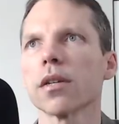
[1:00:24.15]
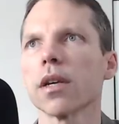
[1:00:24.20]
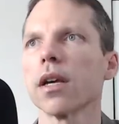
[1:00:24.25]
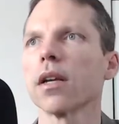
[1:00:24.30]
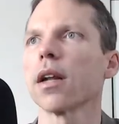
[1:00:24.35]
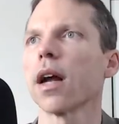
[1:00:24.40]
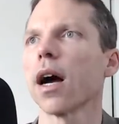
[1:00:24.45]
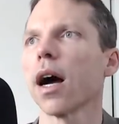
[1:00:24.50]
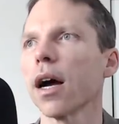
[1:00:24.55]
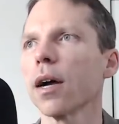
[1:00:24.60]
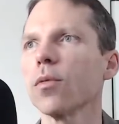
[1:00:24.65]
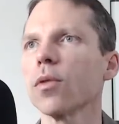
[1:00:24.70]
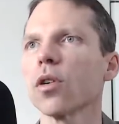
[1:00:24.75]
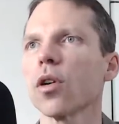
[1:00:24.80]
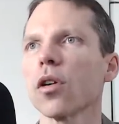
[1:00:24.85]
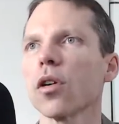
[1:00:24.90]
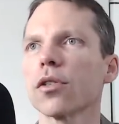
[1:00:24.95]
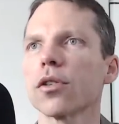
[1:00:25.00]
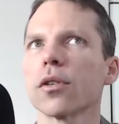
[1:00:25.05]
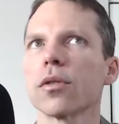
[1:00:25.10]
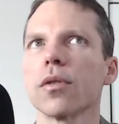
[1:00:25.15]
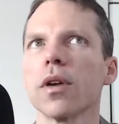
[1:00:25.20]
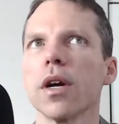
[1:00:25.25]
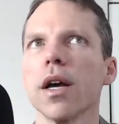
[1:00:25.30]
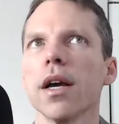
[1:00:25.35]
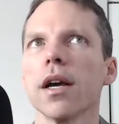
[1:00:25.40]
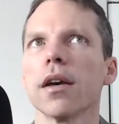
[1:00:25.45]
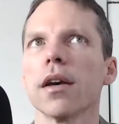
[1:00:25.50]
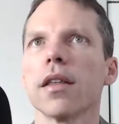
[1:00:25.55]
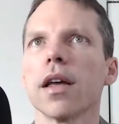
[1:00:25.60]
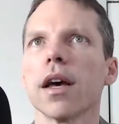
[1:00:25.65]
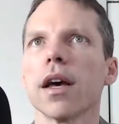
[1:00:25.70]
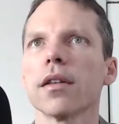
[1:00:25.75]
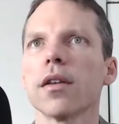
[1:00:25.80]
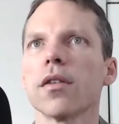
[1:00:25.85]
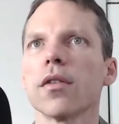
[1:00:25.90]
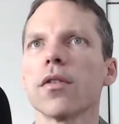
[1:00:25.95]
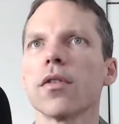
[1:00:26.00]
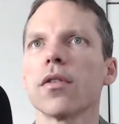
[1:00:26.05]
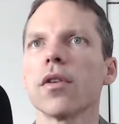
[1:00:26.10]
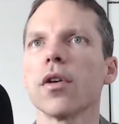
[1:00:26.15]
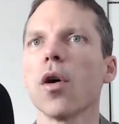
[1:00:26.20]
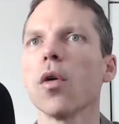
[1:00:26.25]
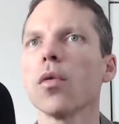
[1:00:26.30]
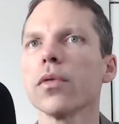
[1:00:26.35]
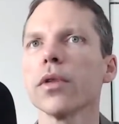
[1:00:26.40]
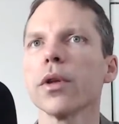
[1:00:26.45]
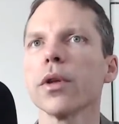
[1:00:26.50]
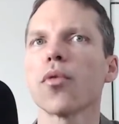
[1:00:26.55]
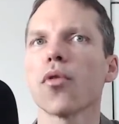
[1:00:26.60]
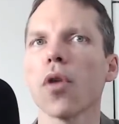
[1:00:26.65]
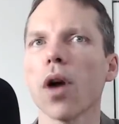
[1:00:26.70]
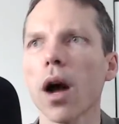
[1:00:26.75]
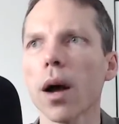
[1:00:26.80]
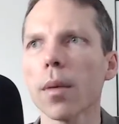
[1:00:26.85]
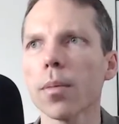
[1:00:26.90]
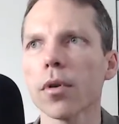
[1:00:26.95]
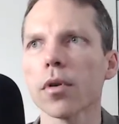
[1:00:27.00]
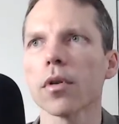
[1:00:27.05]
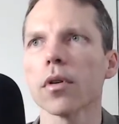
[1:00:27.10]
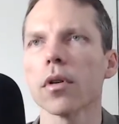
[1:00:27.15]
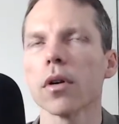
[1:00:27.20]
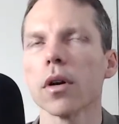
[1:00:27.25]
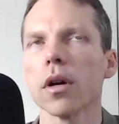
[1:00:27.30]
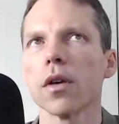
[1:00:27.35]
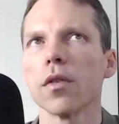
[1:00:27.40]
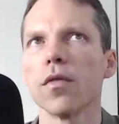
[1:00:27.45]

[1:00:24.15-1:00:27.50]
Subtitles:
And I would argue that the only proper